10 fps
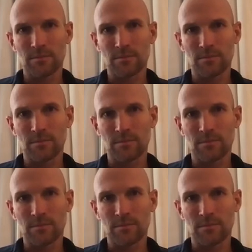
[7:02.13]

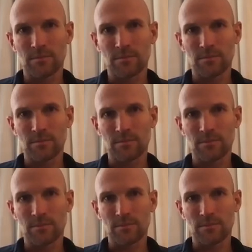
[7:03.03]

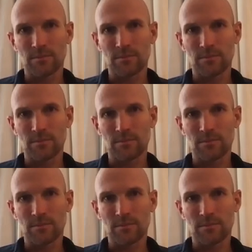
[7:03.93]

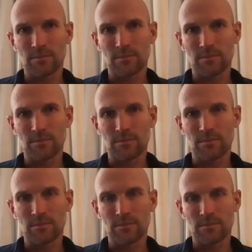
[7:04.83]

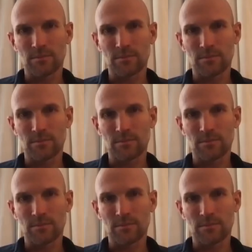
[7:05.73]
The person shown says nothing.